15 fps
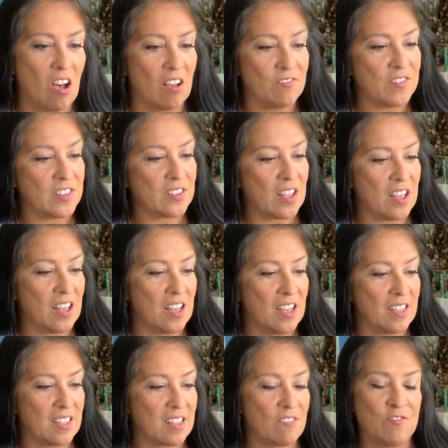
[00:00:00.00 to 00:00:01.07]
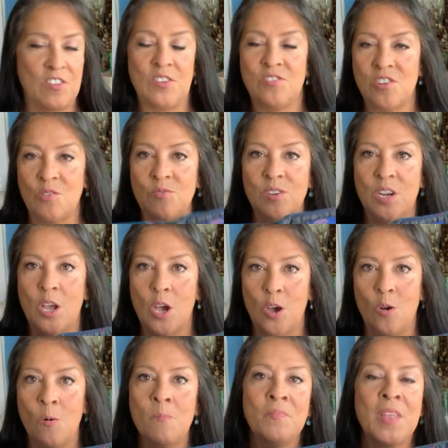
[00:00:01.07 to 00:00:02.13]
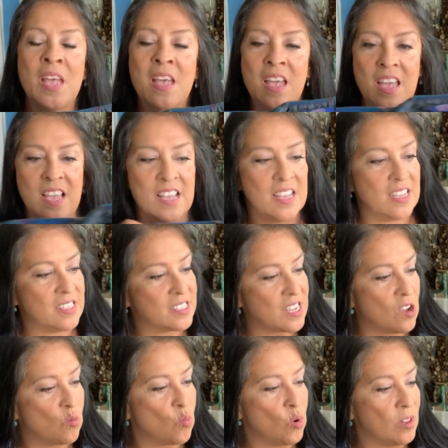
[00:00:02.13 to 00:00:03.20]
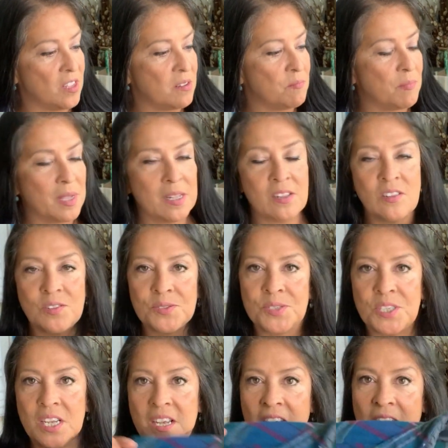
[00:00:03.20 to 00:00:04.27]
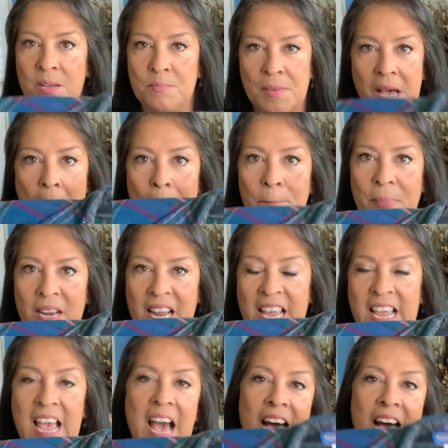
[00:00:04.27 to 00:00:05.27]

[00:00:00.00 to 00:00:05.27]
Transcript: if you don't know, is a woolen mills company